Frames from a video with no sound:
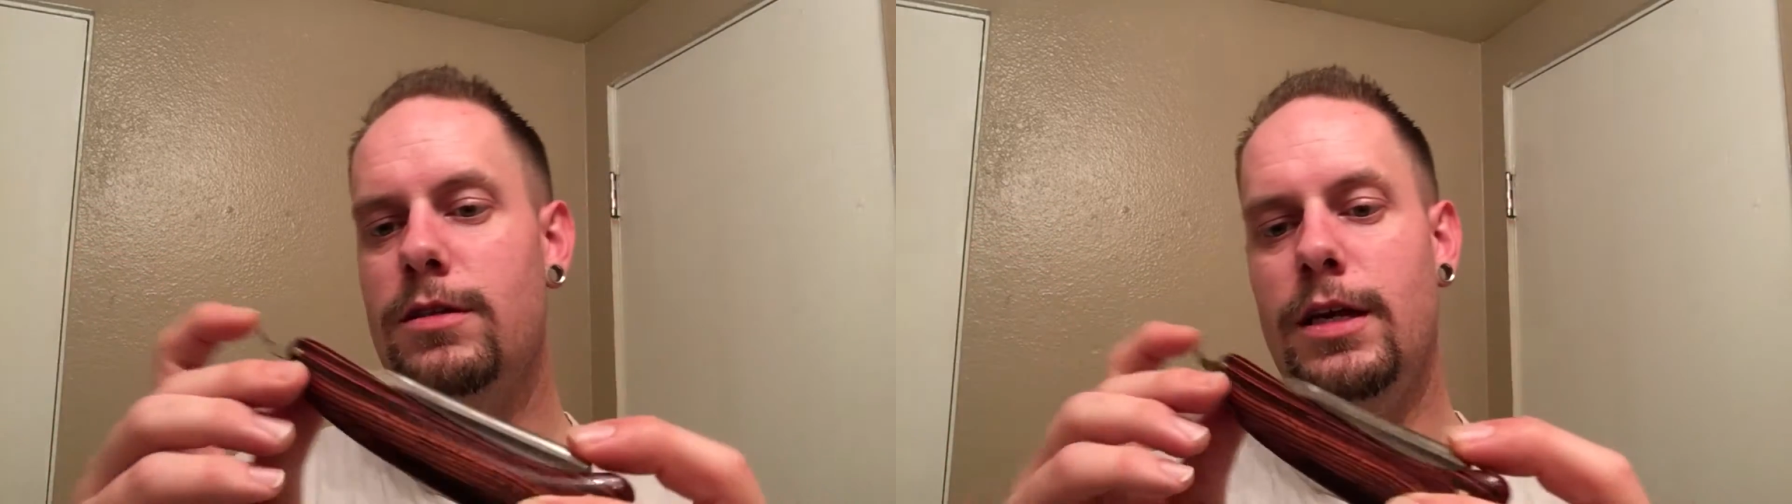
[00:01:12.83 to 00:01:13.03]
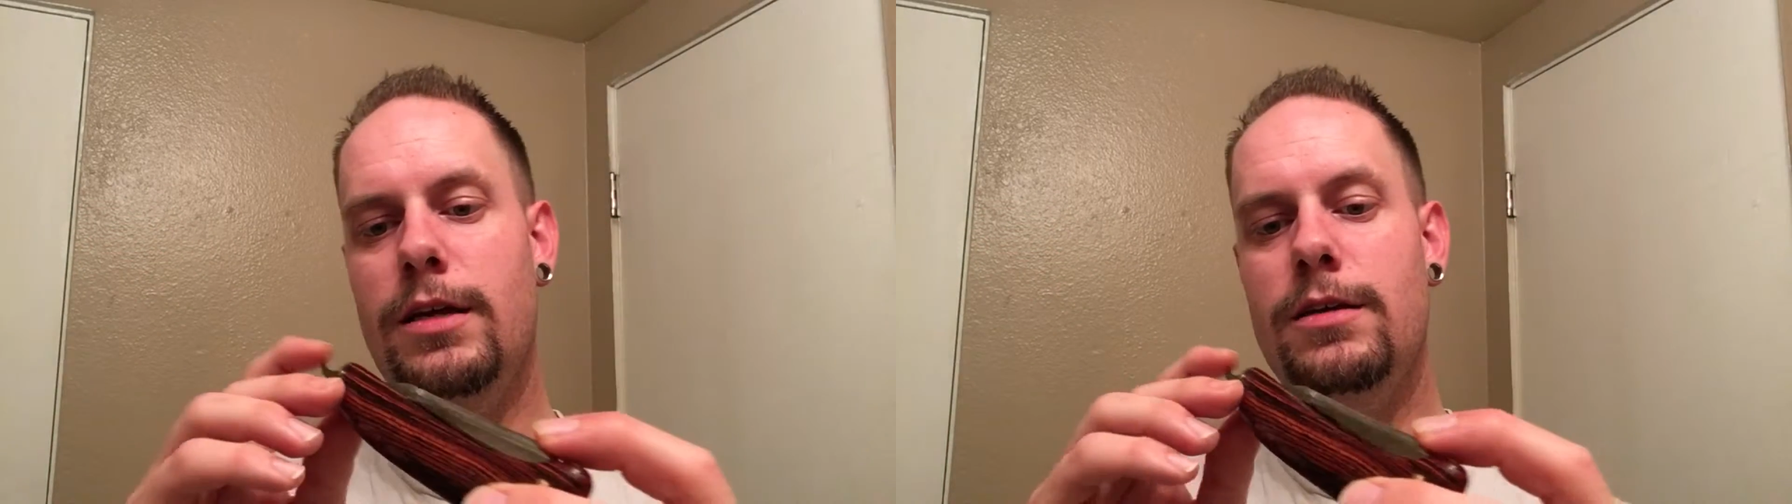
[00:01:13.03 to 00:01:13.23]

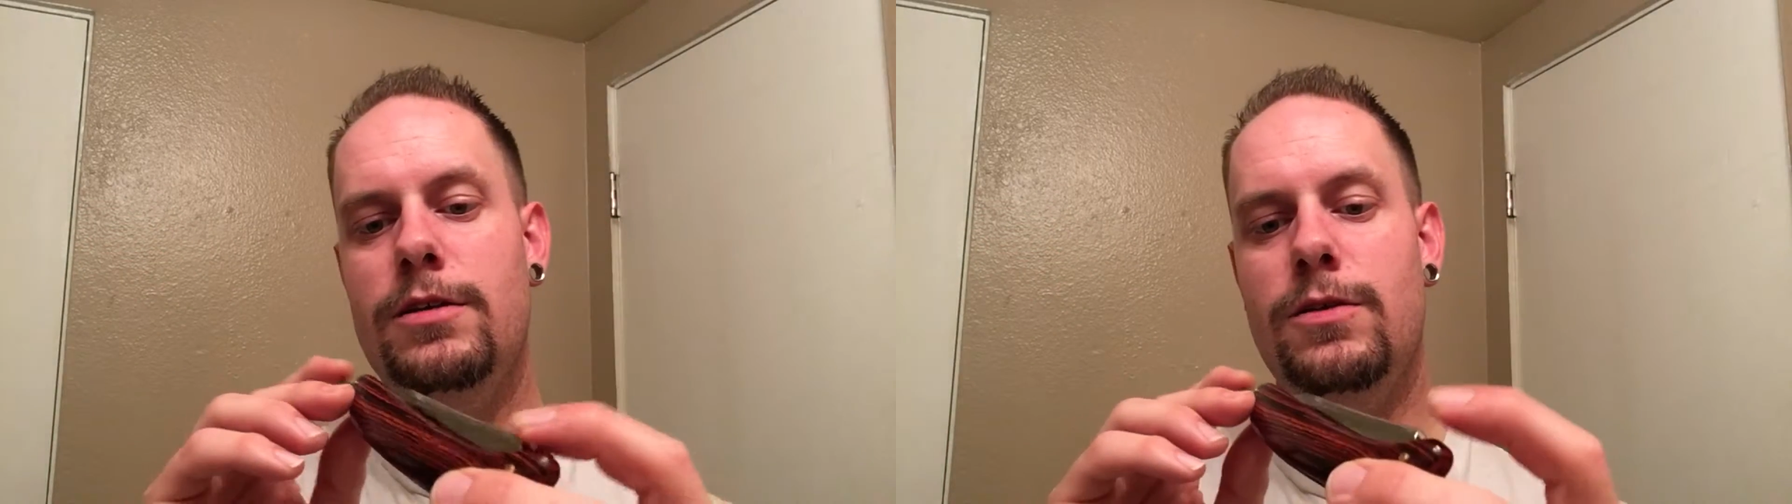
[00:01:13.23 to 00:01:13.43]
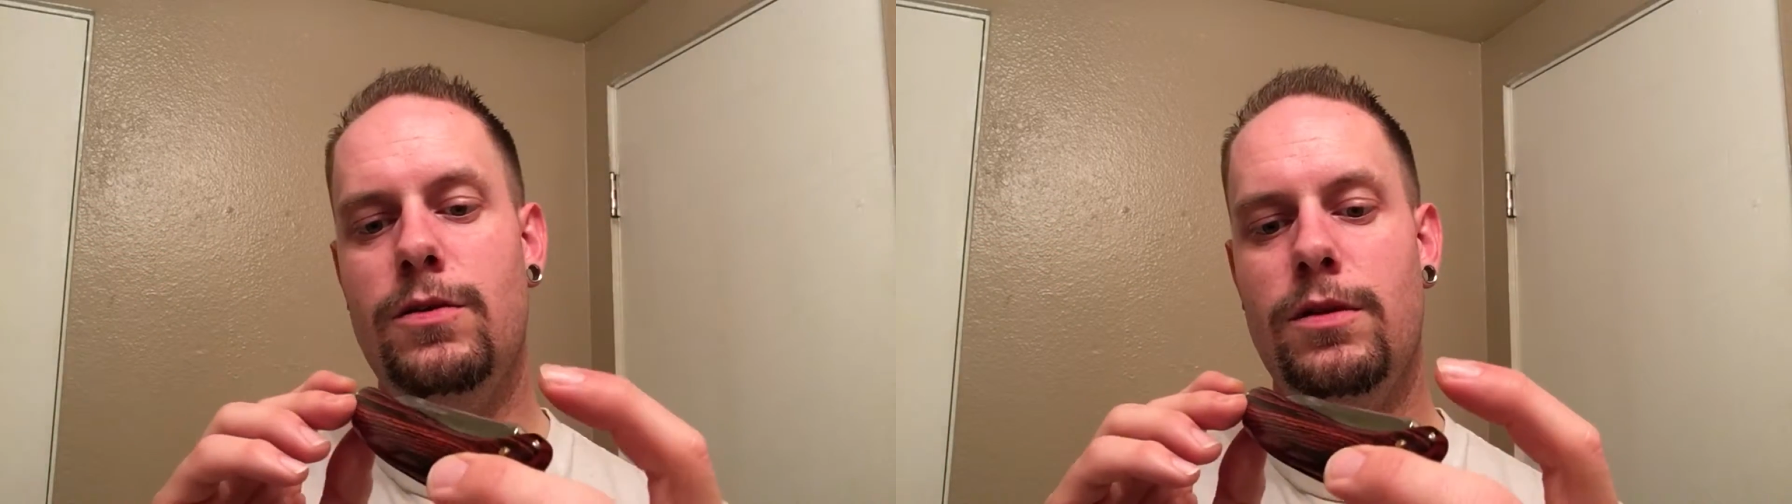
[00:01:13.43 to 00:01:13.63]

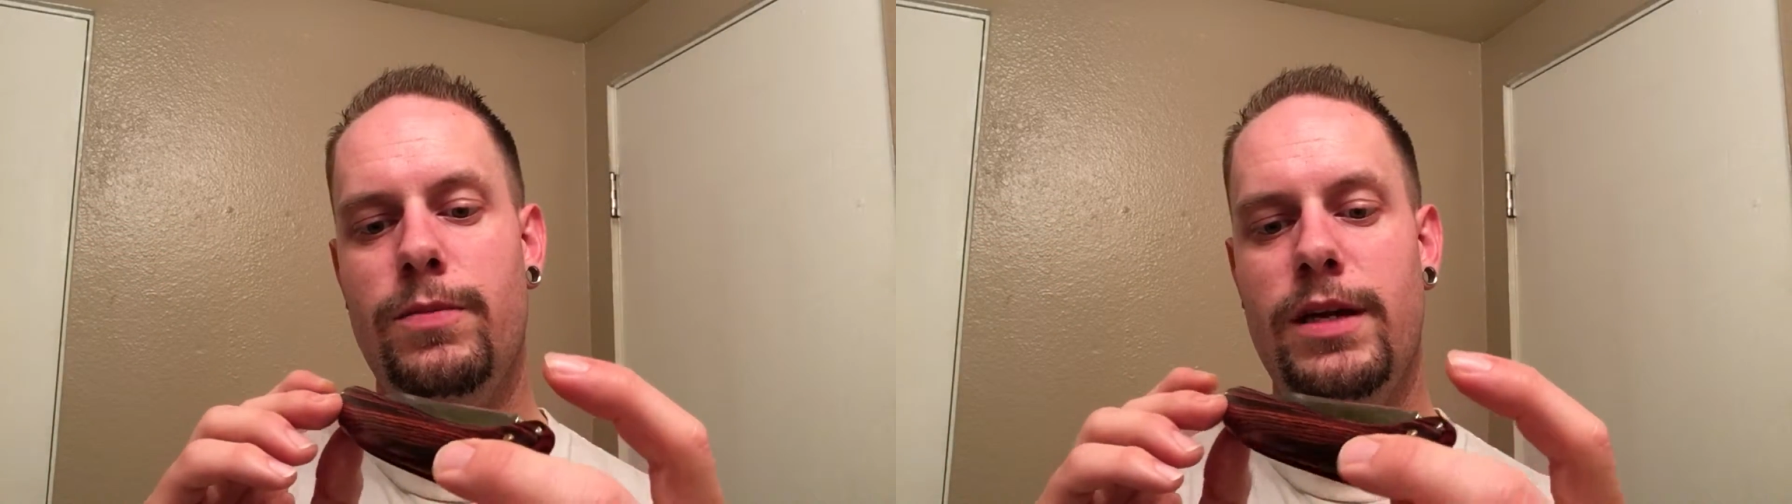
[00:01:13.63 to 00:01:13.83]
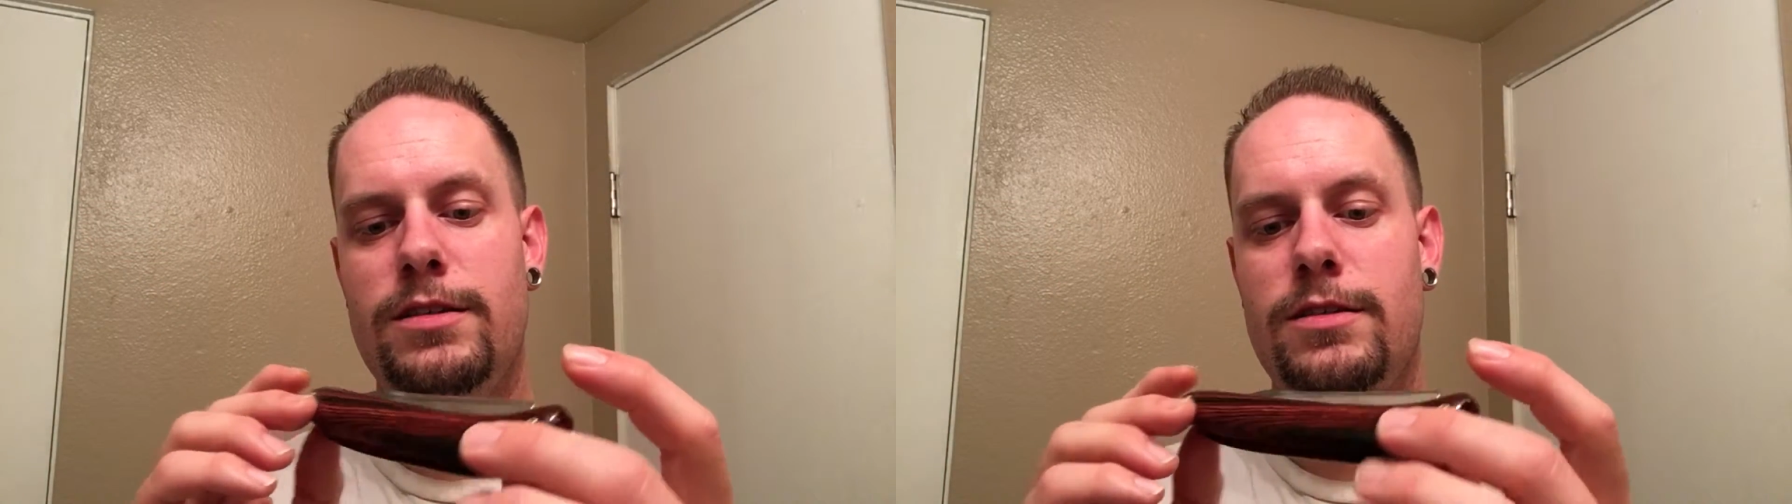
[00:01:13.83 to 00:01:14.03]
into the
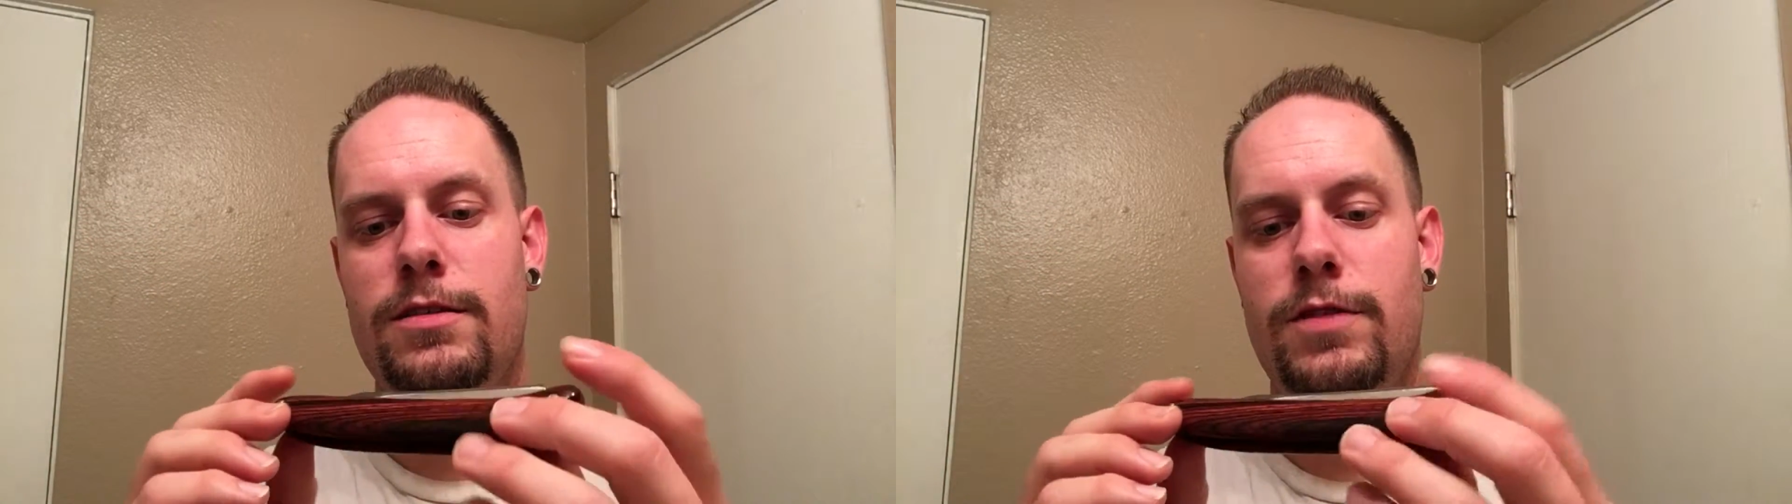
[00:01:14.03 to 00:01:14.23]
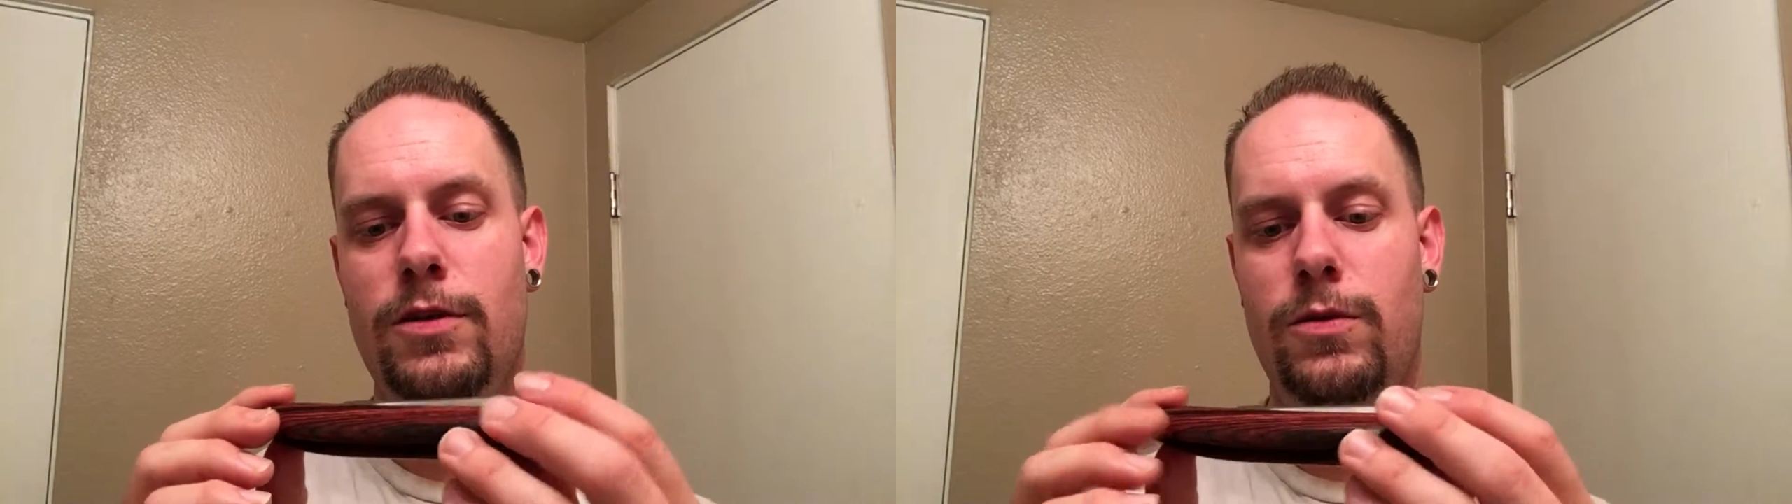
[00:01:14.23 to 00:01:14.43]
basis
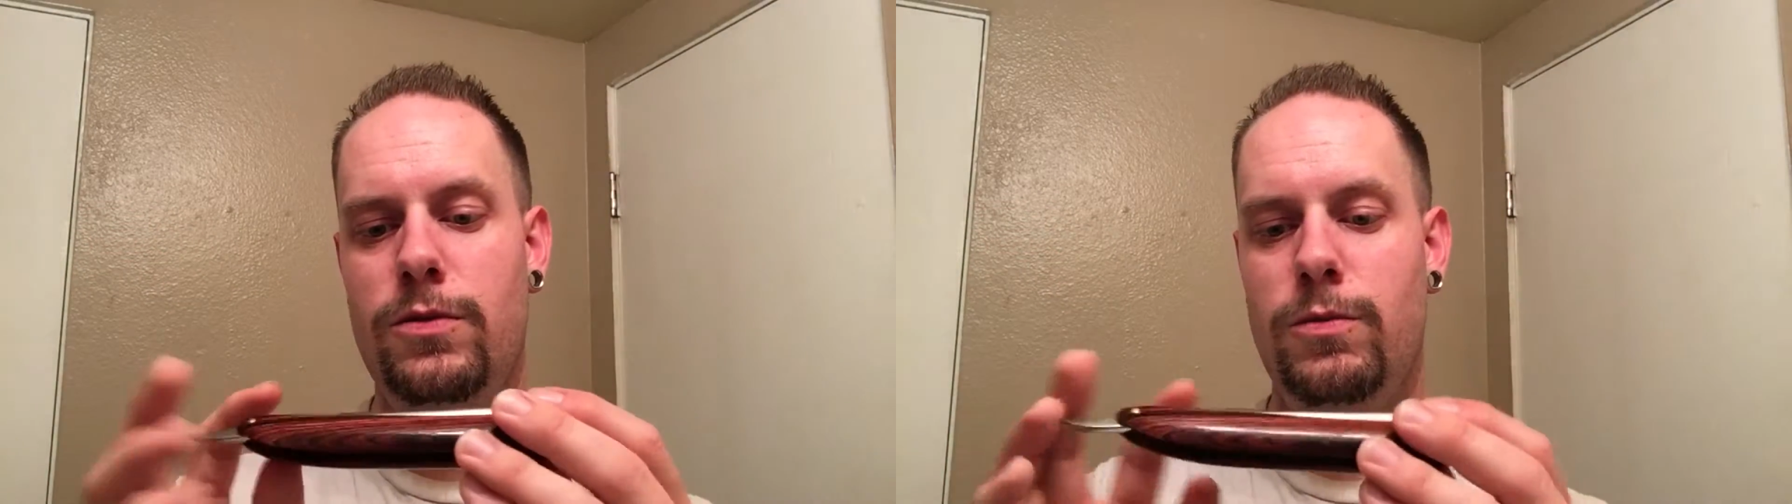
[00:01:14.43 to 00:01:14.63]
of the Old